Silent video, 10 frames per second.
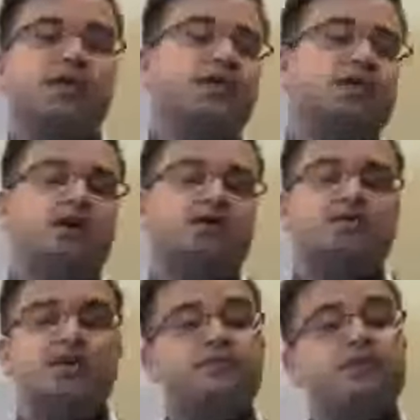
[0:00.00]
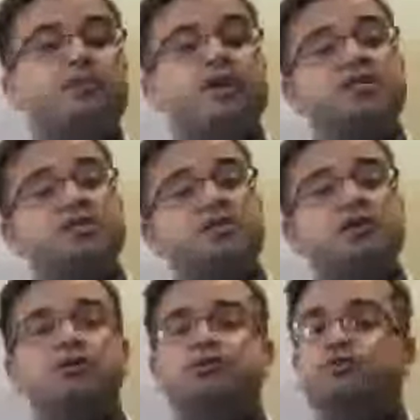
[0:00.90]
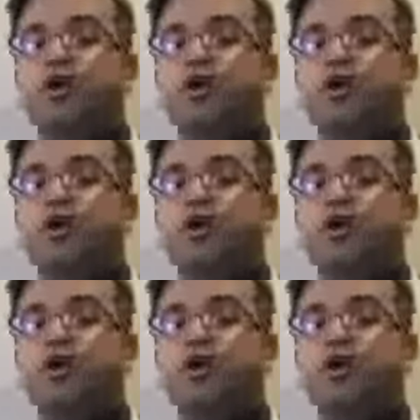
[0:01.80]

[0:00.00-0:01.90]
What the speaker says: There, they can cause